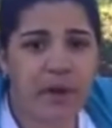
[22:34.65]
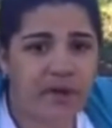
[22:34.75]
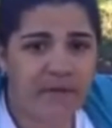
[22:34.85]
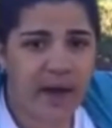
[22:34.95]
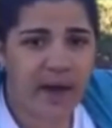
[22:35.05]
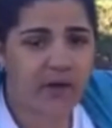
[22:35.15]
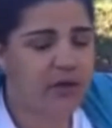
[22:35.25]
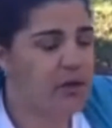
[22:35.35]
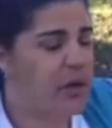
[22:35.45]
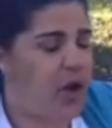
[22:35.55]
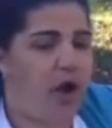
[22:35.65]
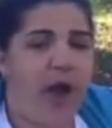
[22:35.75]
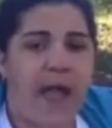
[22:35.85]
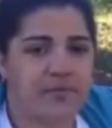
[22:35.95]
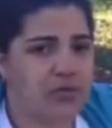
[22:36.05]
pedophile,
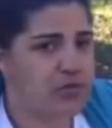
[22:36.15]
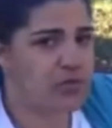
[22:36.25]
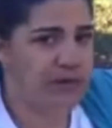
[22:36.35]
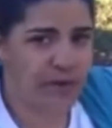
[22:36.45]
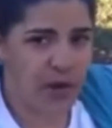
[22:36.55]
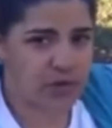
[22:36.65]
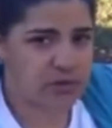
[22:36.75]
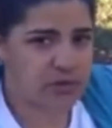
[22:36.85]
are absolutely false.